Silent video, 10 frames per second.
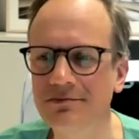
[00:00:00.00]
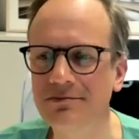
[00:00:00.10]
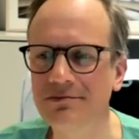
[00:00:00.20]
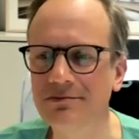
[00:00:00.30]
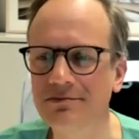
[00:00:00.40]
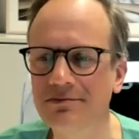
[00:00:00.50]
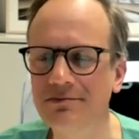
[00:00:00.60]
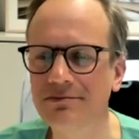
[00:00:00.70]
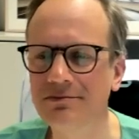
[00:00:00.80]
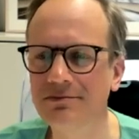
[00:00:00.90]

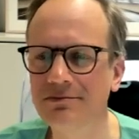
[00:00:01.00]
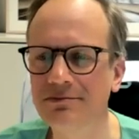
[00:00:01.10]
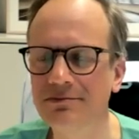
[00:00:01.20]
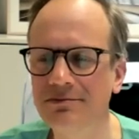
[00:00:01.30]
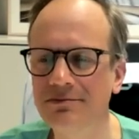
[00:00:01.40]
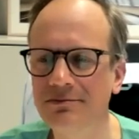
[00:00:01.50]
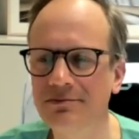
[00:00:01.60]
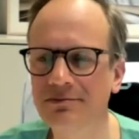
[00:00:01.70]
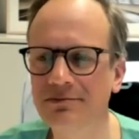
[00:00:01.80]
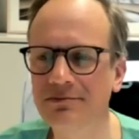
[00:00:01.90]

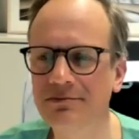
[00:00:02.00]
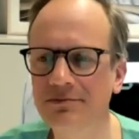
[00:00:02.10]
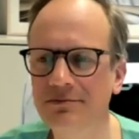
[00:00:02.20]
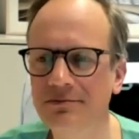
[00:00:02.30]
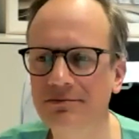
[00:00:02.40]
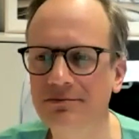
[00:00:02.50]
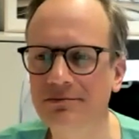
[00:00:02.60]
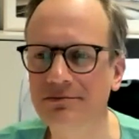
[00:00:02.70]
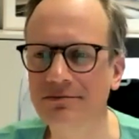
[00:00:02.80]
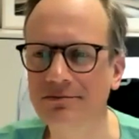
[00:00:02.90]

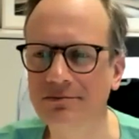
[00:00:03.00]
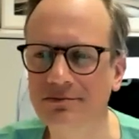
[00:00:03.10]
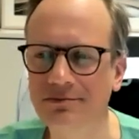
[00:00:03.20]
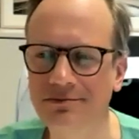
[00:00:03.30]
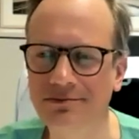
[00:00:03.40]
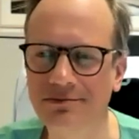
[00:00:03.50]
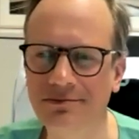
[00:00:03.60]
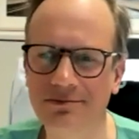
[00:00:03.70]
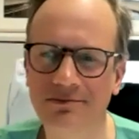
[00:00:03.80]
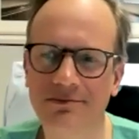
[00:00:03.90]

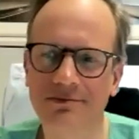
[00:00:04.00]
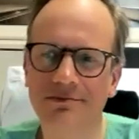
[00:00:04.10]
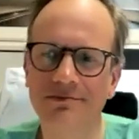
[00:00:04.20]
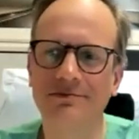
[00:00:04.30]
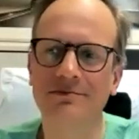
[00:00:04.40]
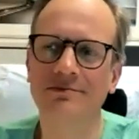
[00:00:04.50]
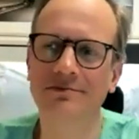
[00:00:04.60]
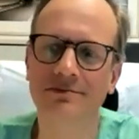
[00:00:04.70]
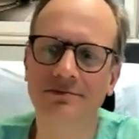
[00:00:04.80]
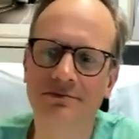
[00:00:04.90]

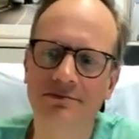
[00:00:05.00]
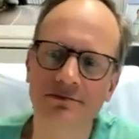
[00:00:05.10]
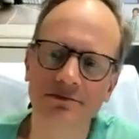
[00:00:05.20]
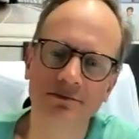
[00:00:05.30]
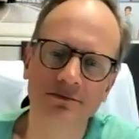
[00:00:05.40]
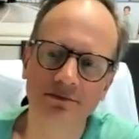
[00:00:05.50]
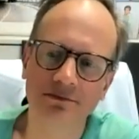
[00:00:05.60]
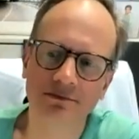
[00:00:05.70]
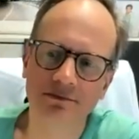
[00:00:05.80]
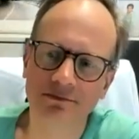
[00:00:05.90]

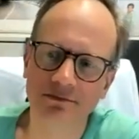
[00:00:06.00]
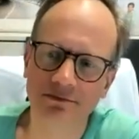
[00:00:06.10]
This person isn't speaking.